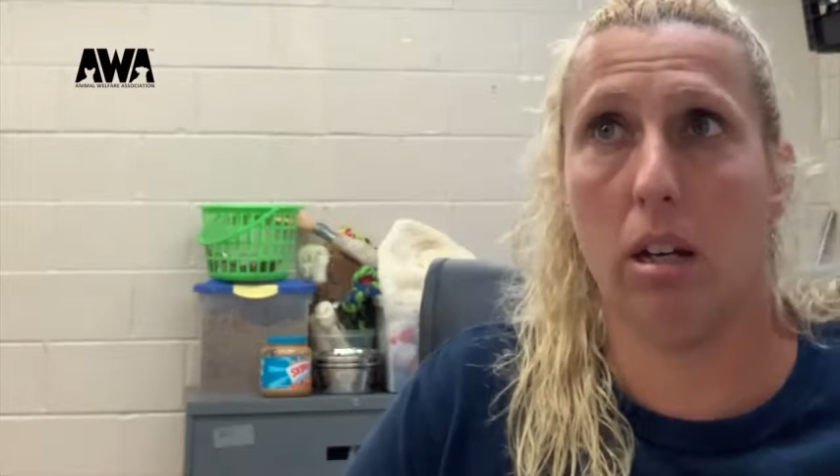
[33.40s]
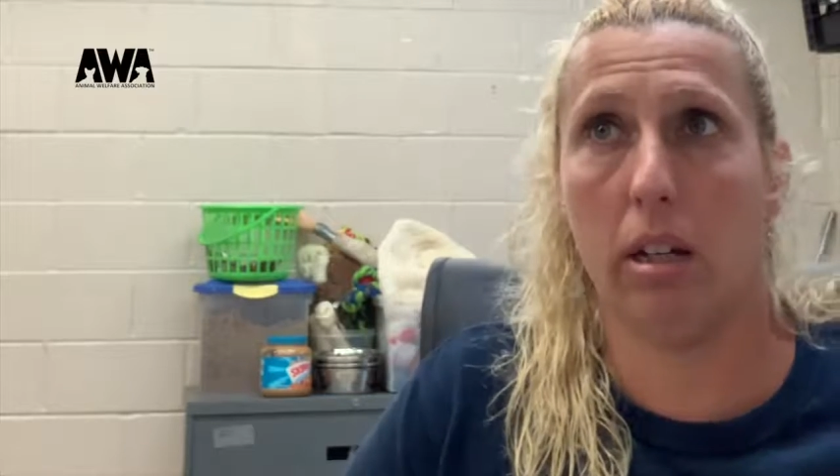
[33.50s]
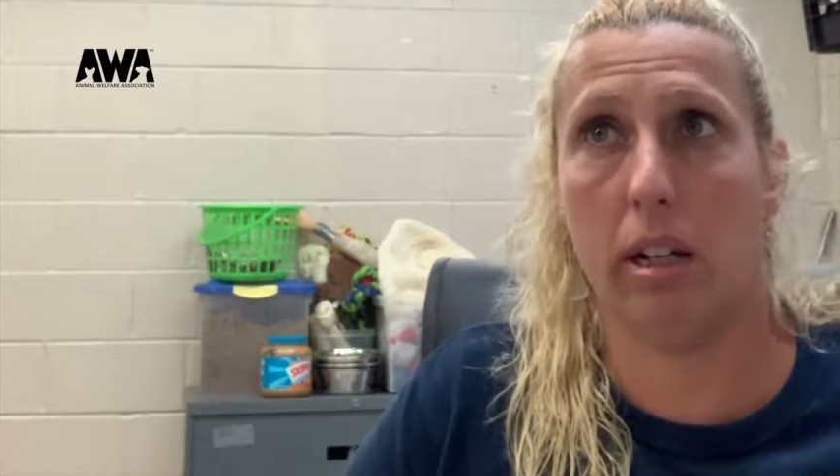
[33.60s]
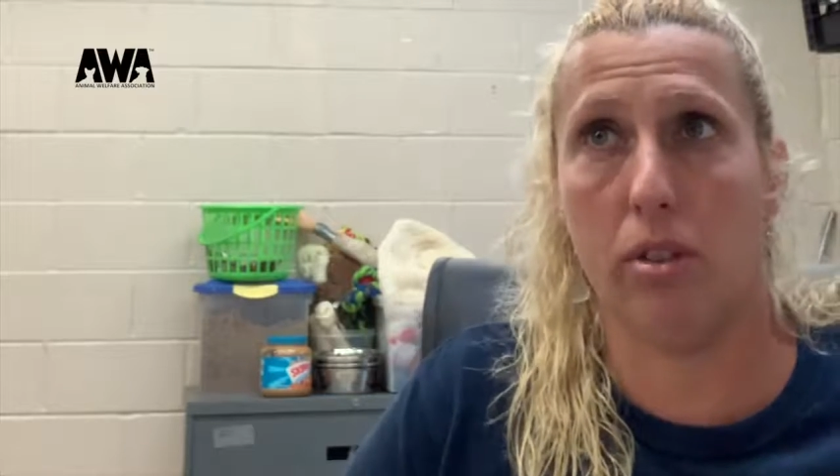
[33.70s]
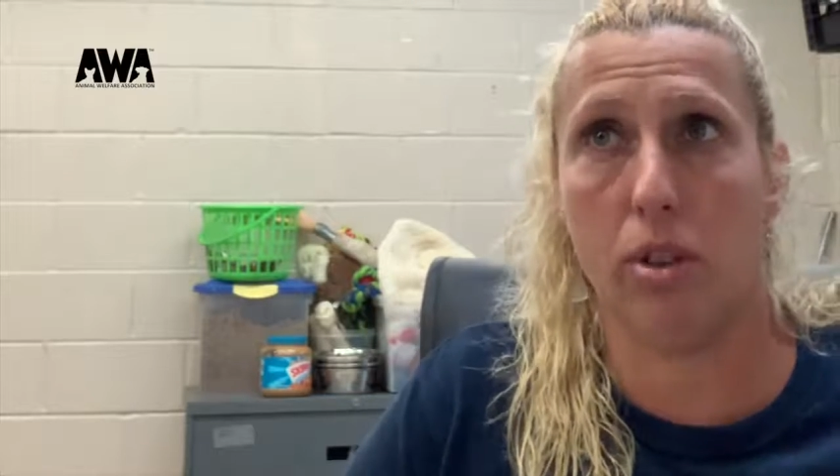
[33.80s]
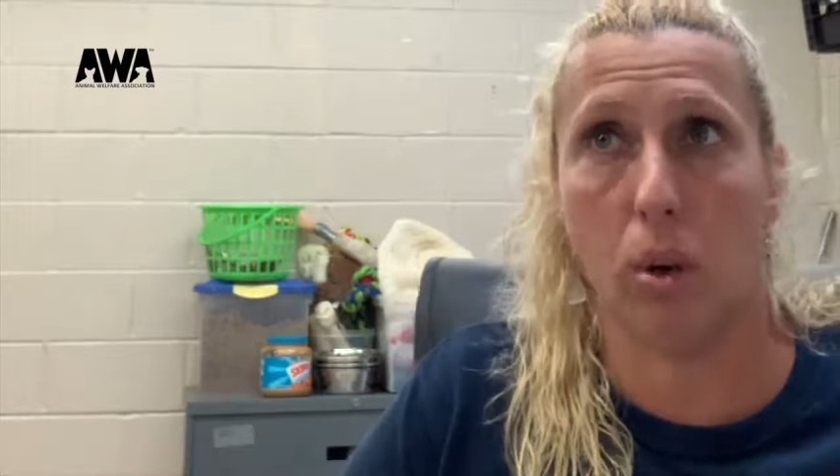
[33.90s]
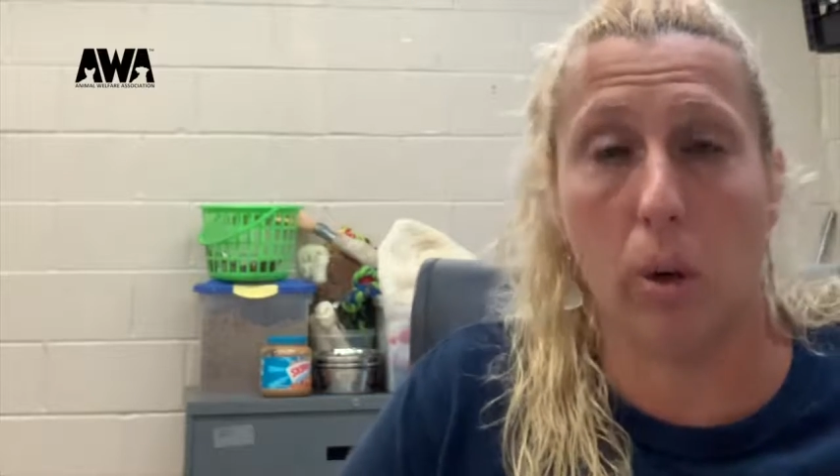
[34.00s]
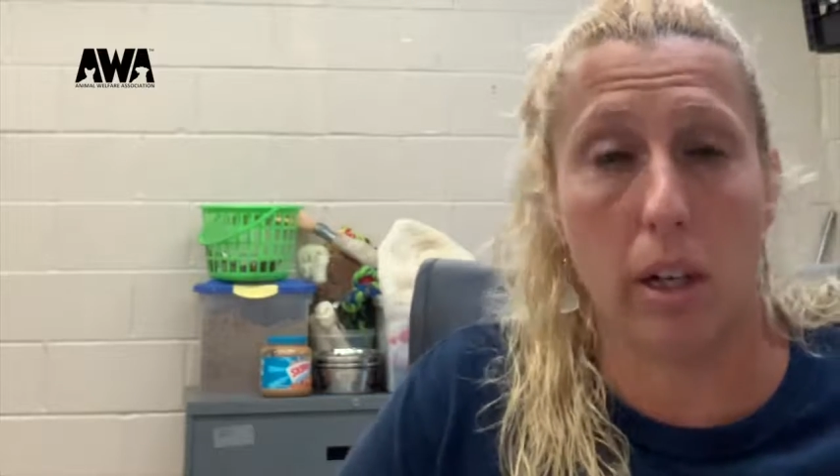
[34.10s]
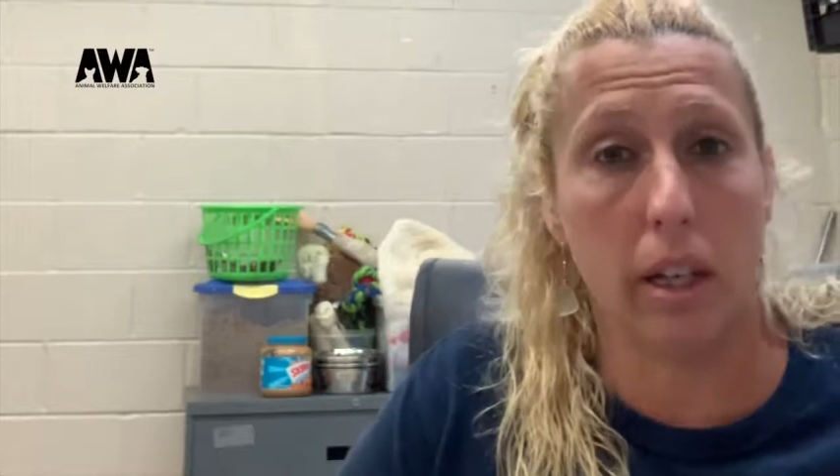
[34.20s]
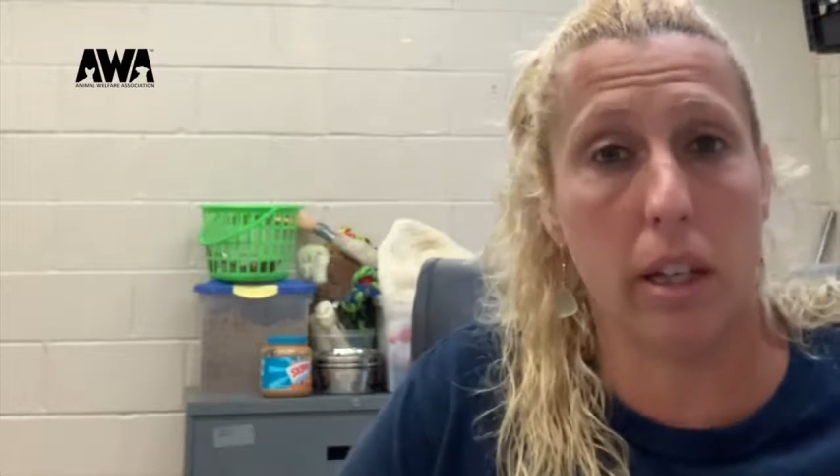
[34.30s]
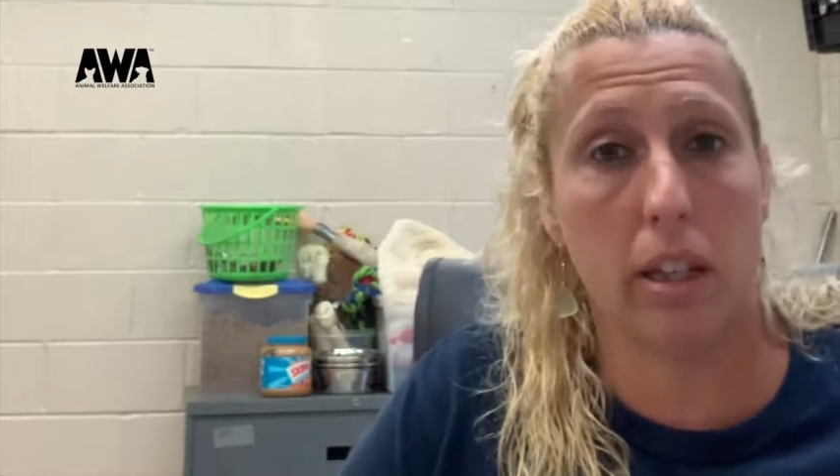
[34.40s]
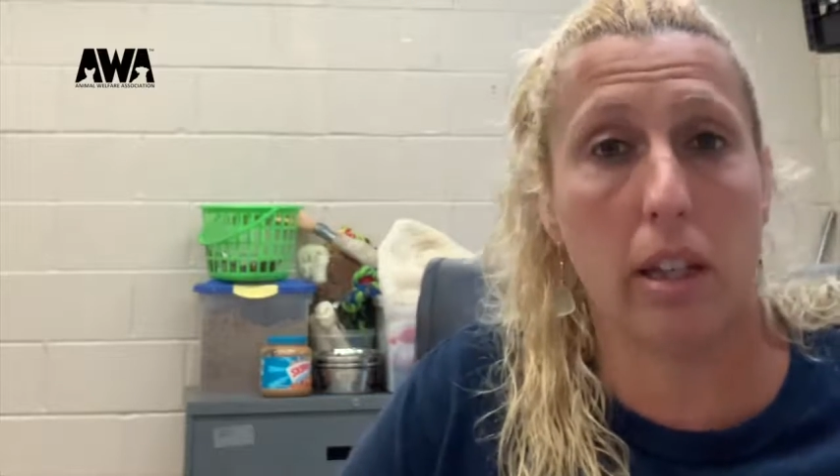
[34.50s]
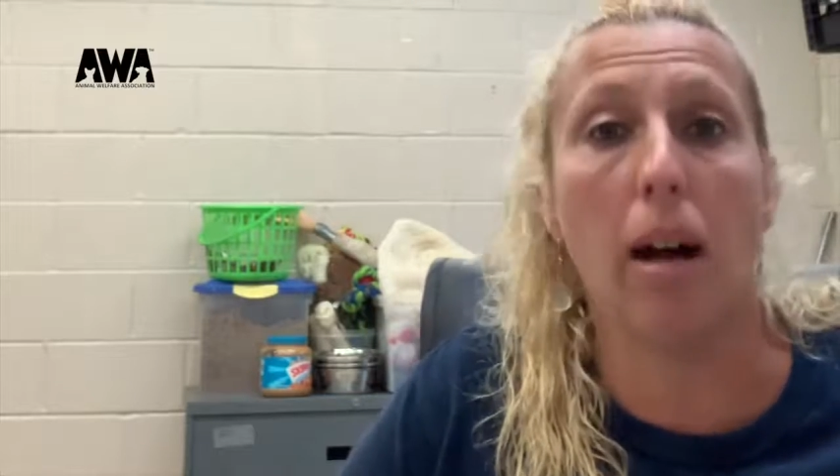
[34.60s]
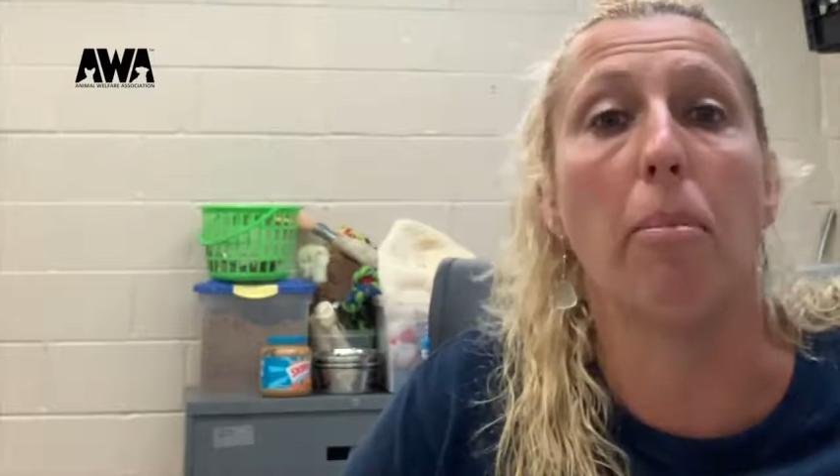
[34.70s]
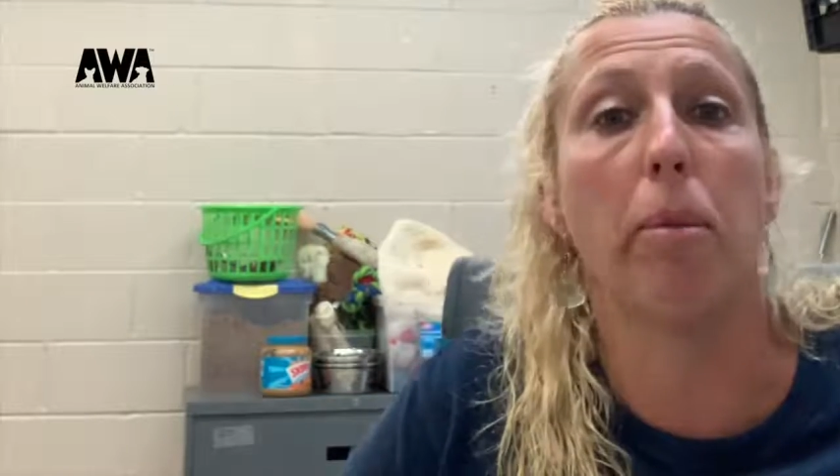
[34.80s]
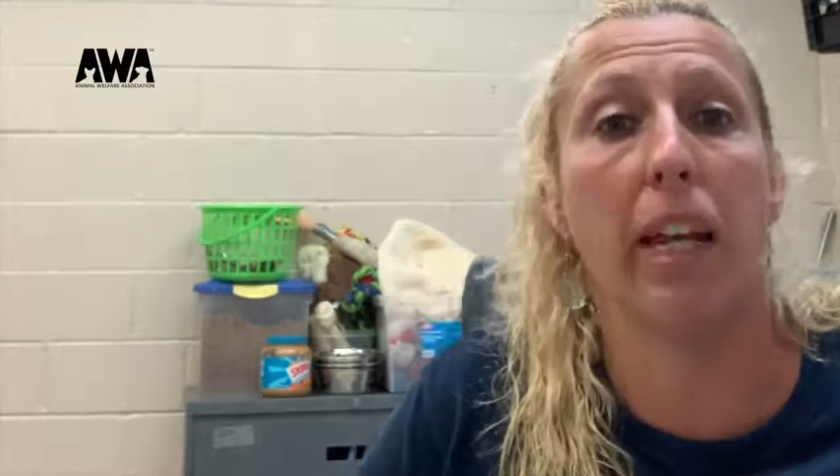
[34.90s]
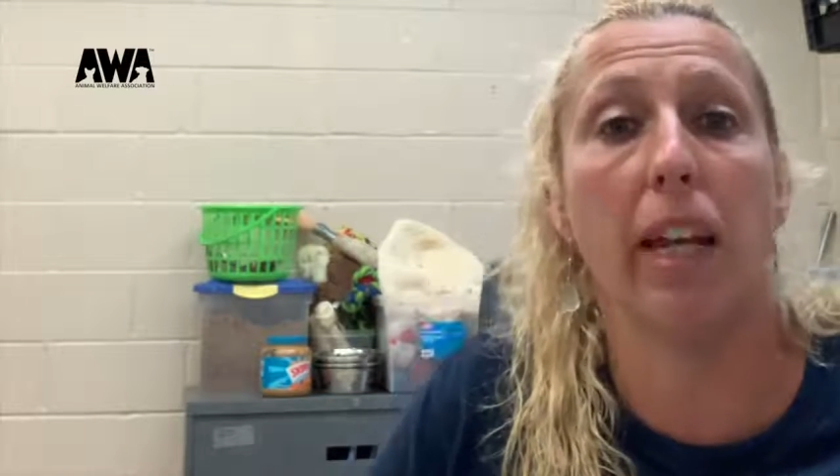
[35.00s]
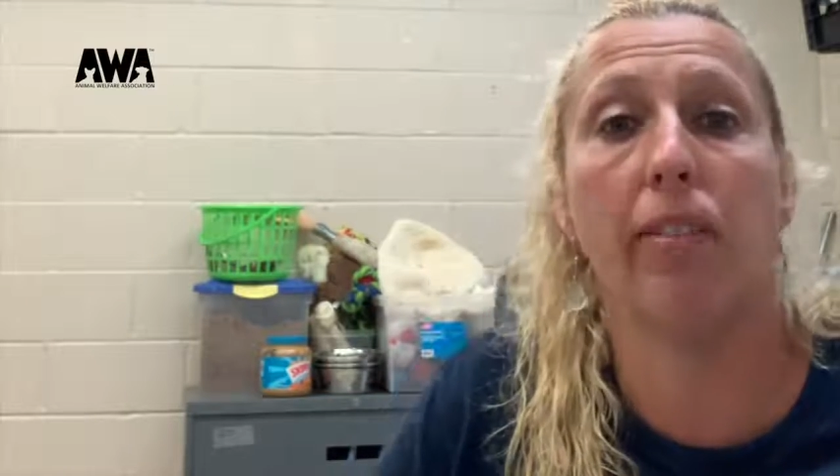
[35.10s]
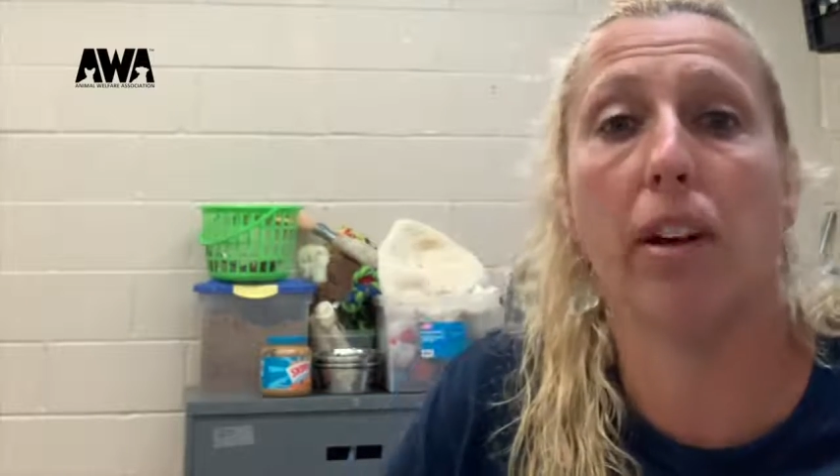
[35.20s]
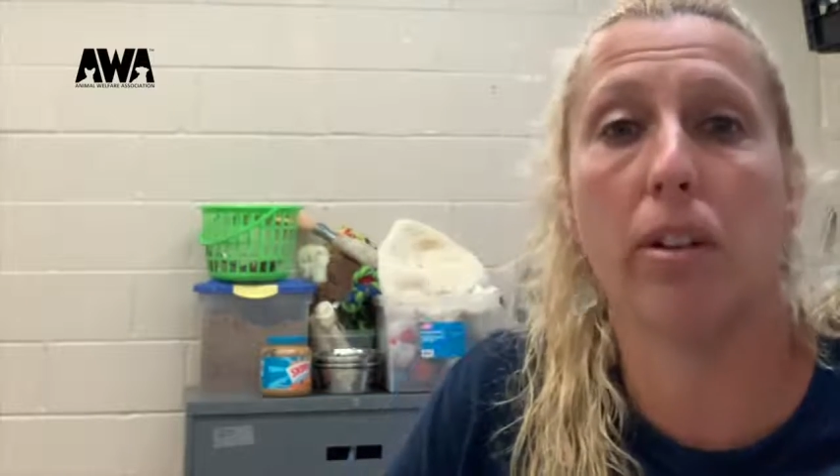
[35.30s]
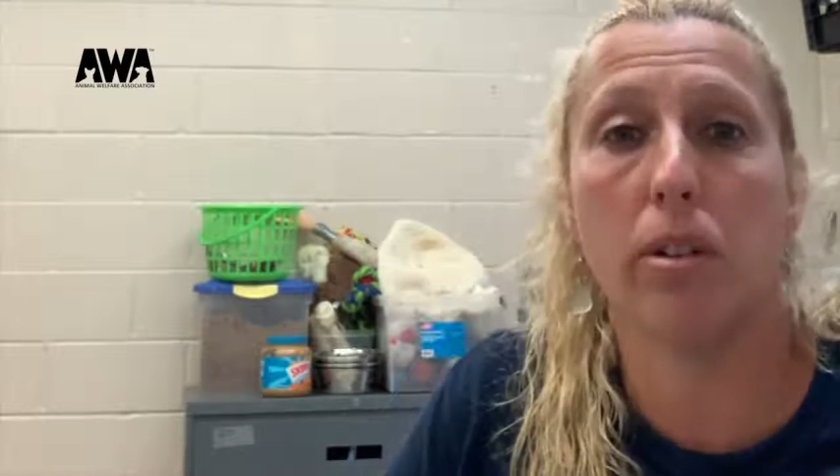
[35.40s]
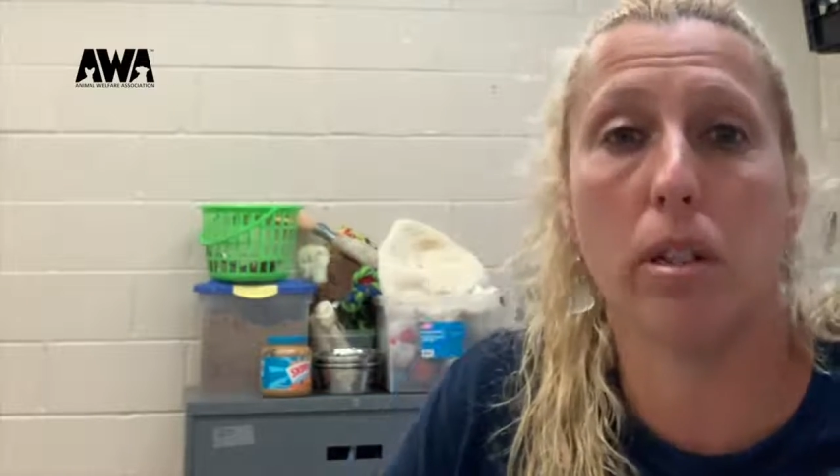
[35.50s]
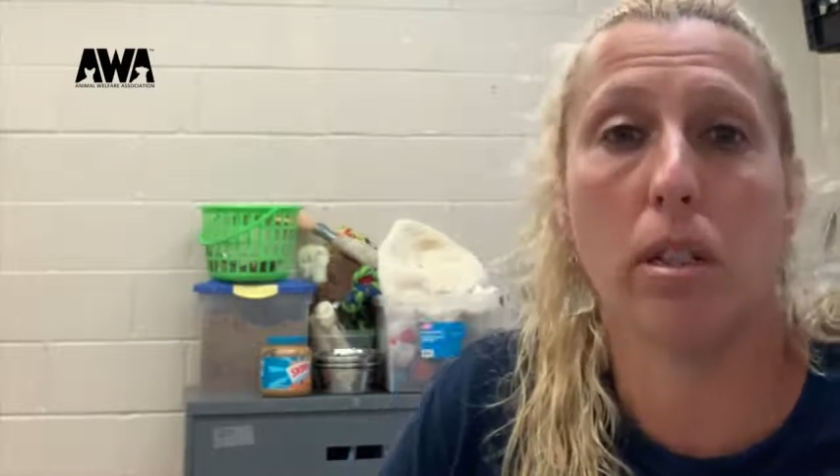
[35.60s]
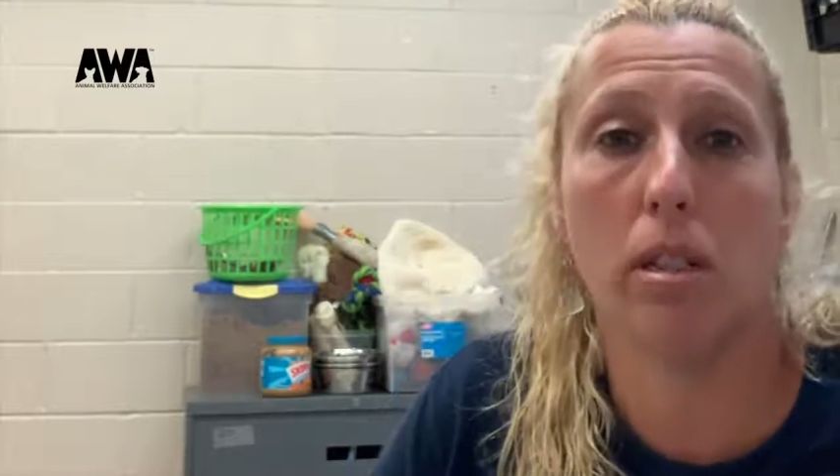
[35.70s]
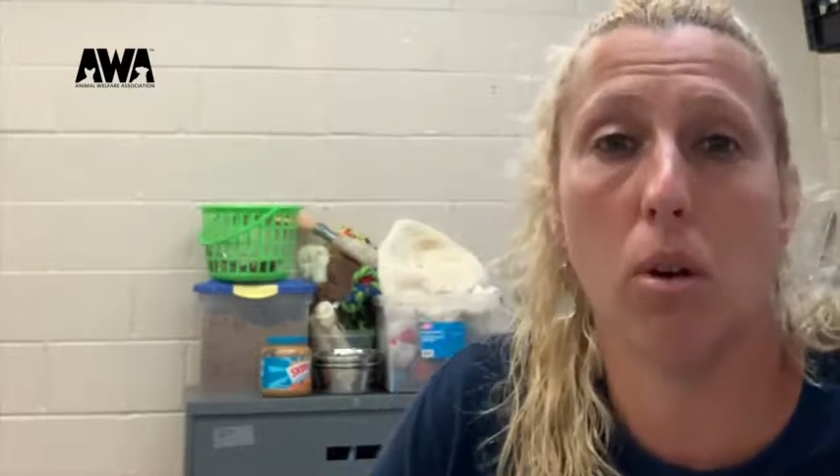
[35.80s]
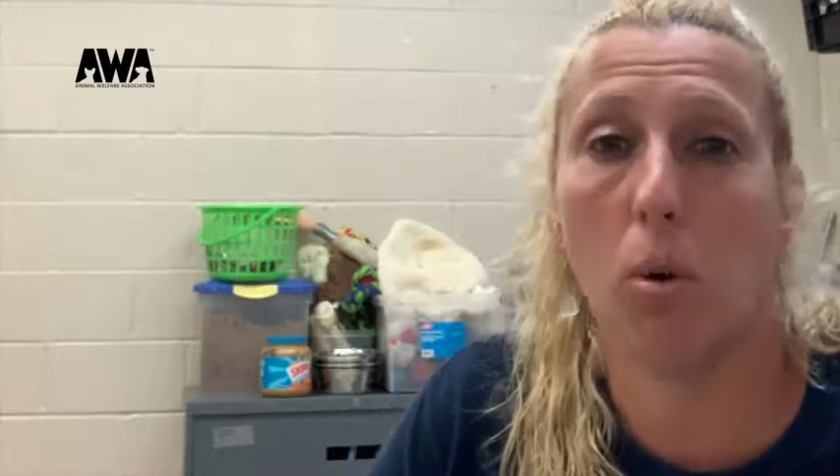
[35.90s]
enjoy the company of others,